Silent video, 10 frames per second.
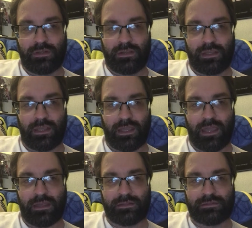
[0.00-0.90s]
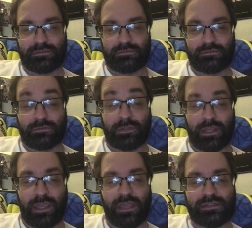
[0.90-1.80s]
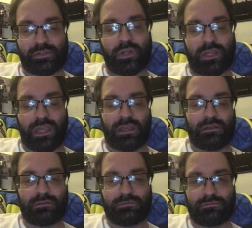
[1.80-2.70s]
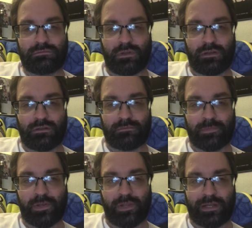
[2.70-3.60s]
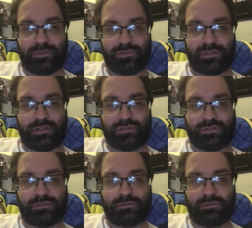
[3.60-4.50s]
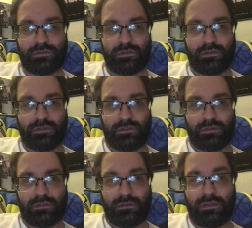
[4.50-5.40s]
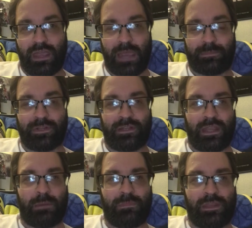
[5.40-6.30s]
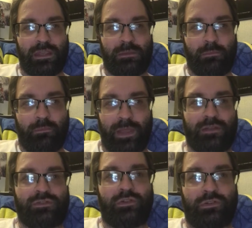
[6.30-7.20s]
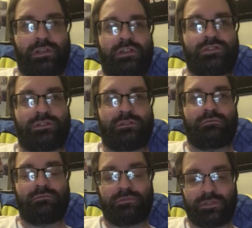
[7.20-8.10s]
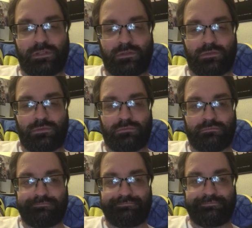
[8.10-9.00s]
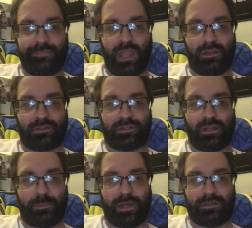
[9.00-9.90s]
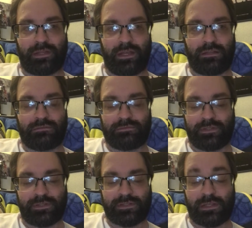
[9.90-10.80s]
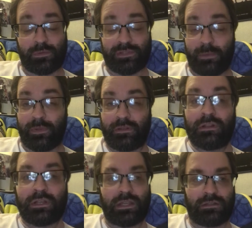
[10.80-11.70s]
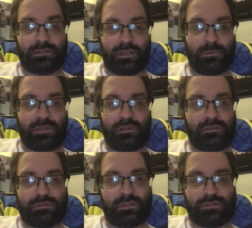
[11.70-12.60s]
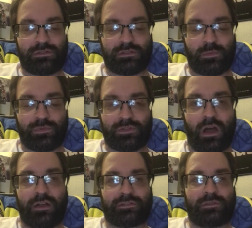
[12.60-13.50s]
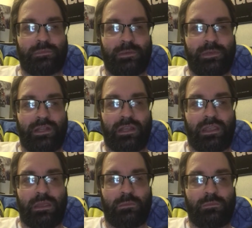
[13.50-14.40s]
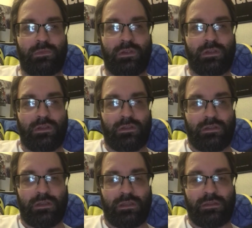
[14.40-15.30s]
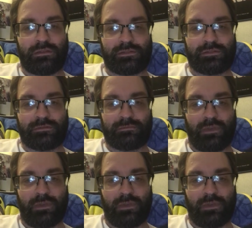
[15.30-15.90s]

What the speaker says: kick-ass looking collector's edition, aptly named the Panzerhund Edition. So I looked it up online, and this thing was epic looking. I mean, it was awesome. I mean, it came in this